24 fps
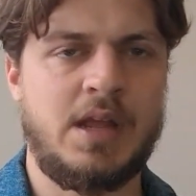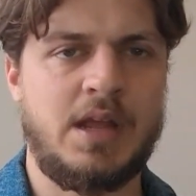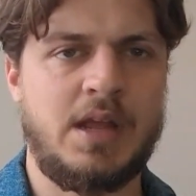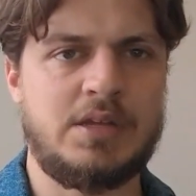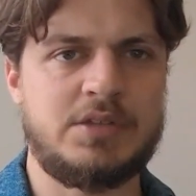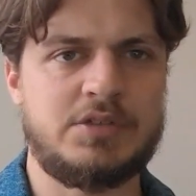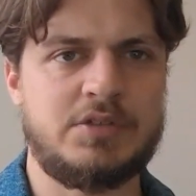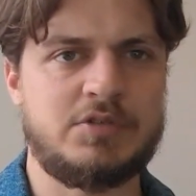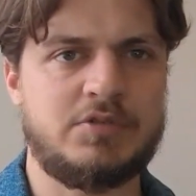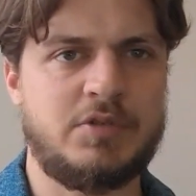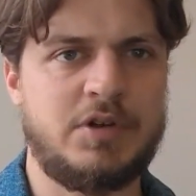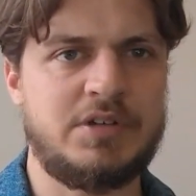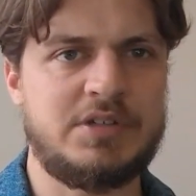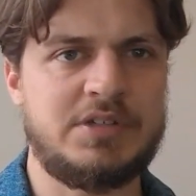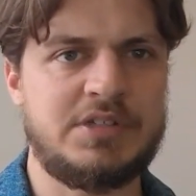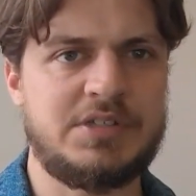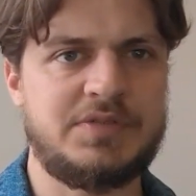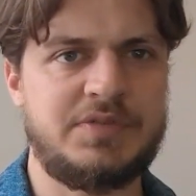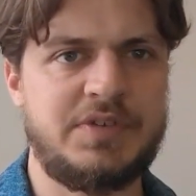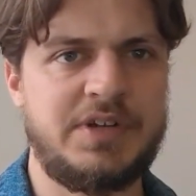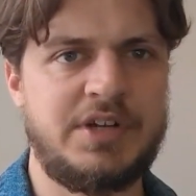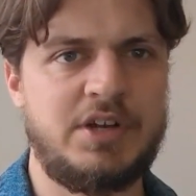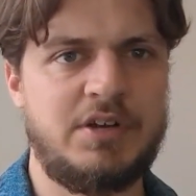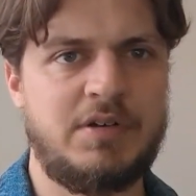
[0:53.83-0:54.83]
And so throughout
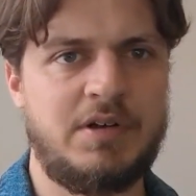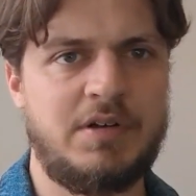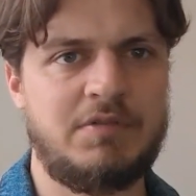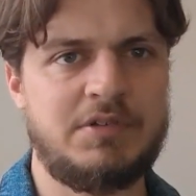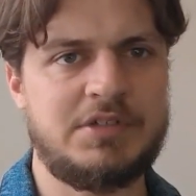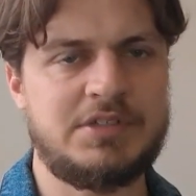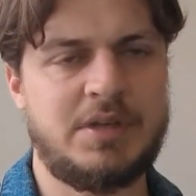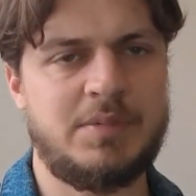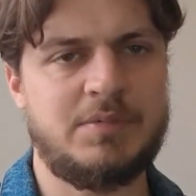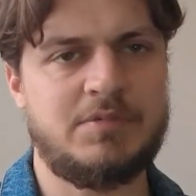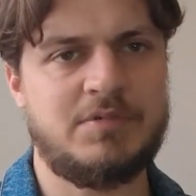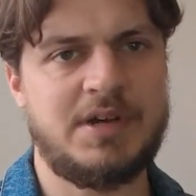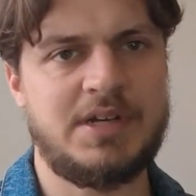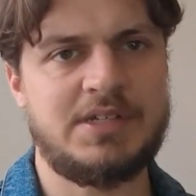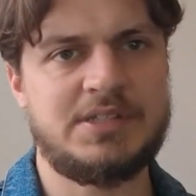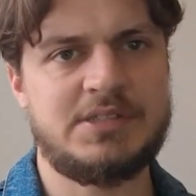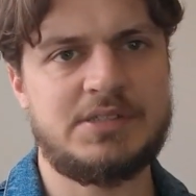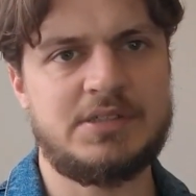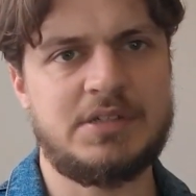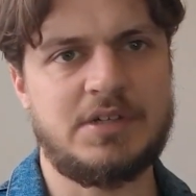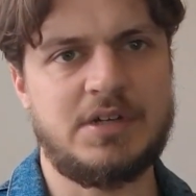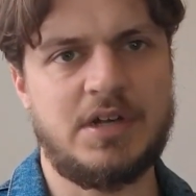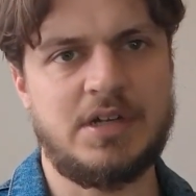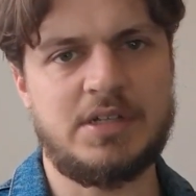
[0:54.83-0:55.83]
this video, I will
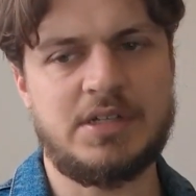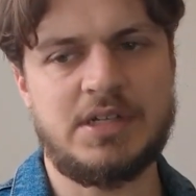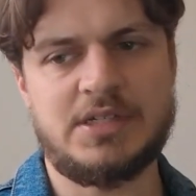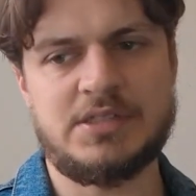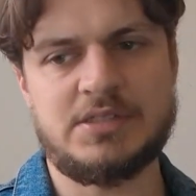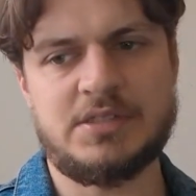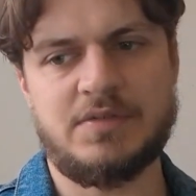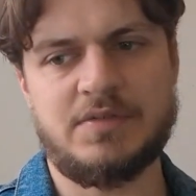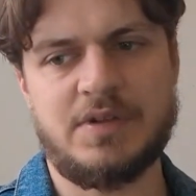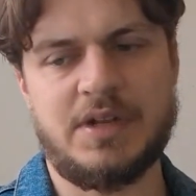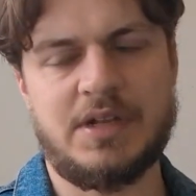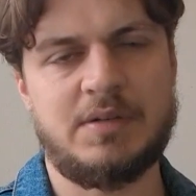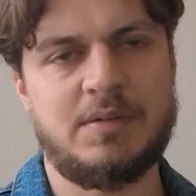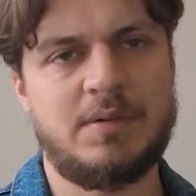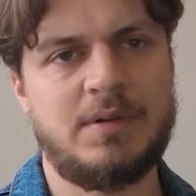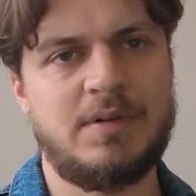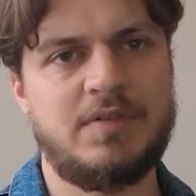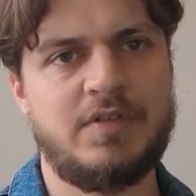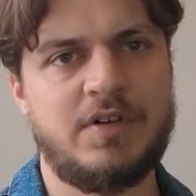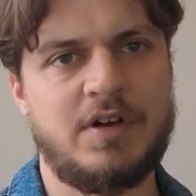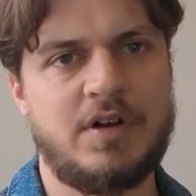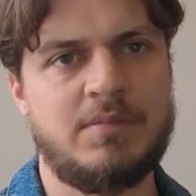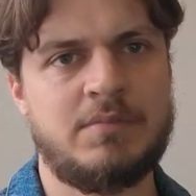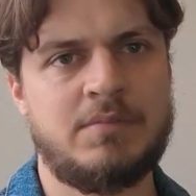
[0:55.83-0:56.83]
summarize the contents of
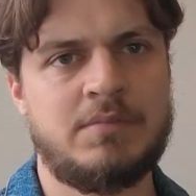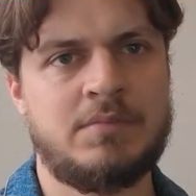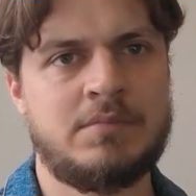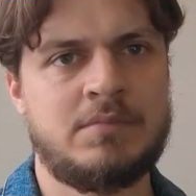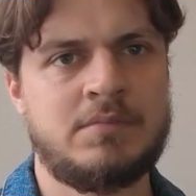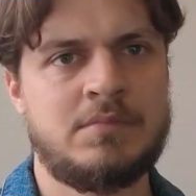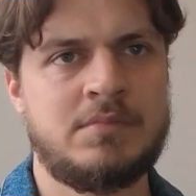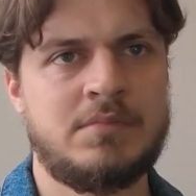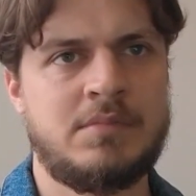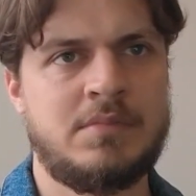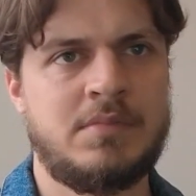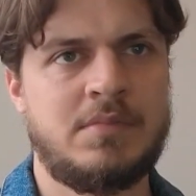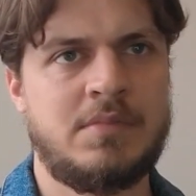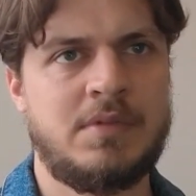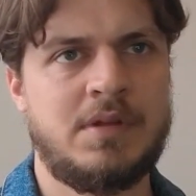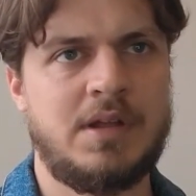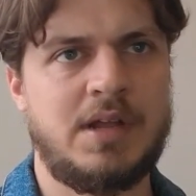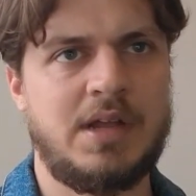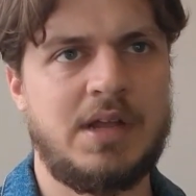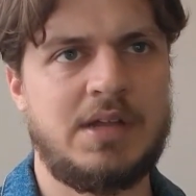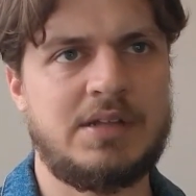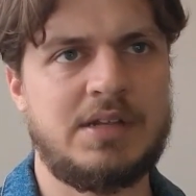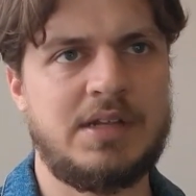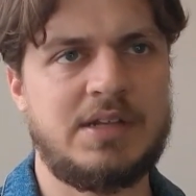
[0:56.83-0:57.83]
Animal Farm,
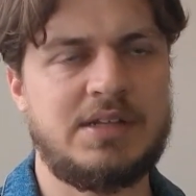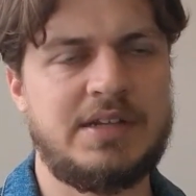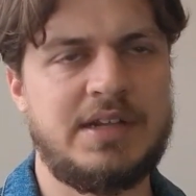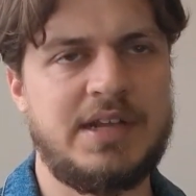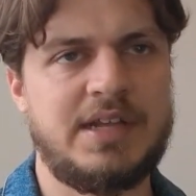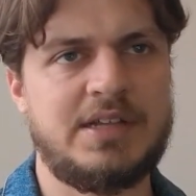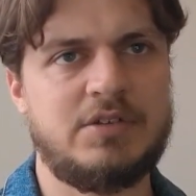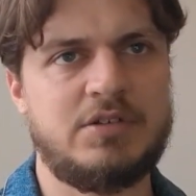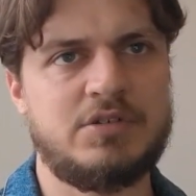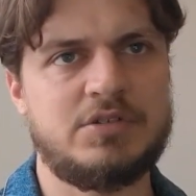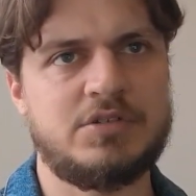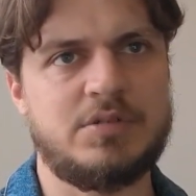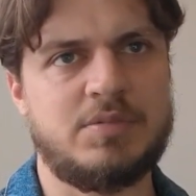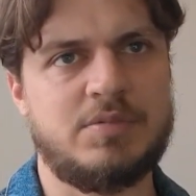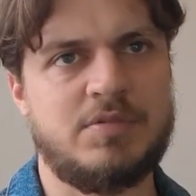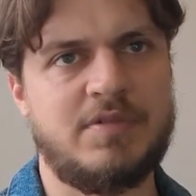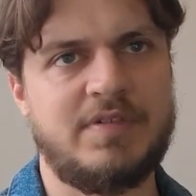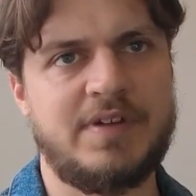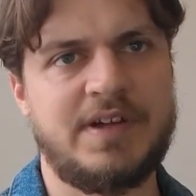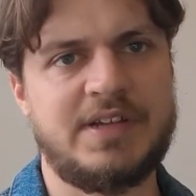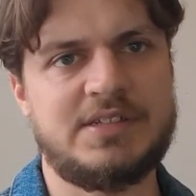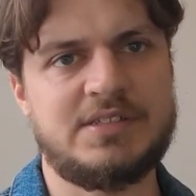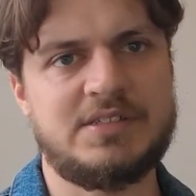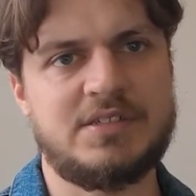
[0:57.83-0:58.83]
and at the end also
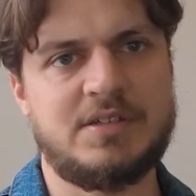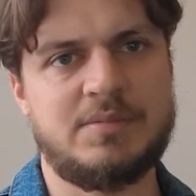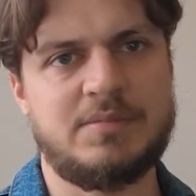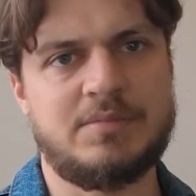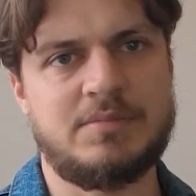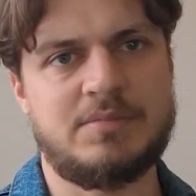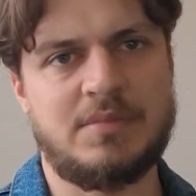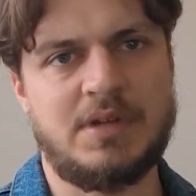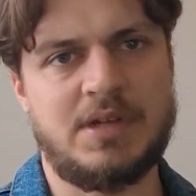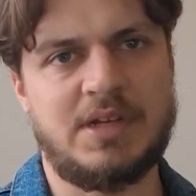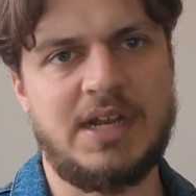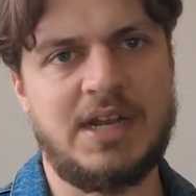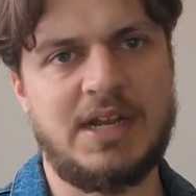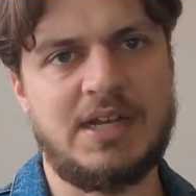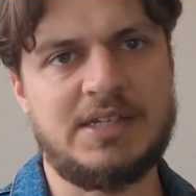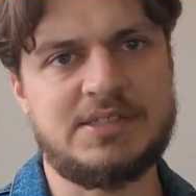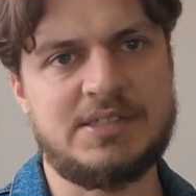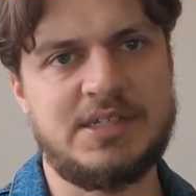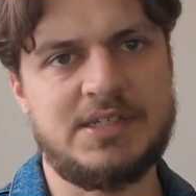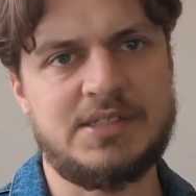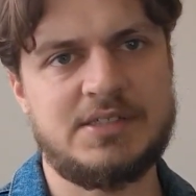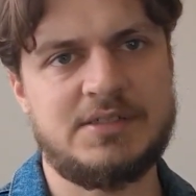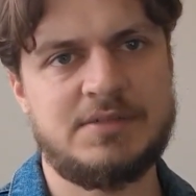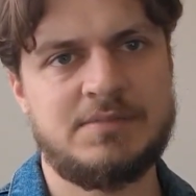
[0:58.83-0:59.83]
provide some
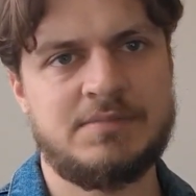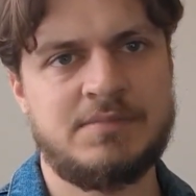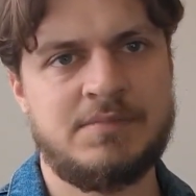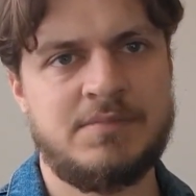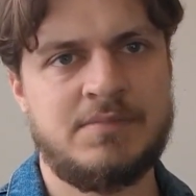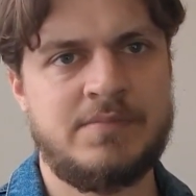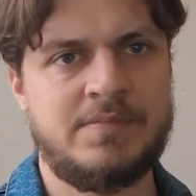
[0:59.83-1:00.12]
analysis.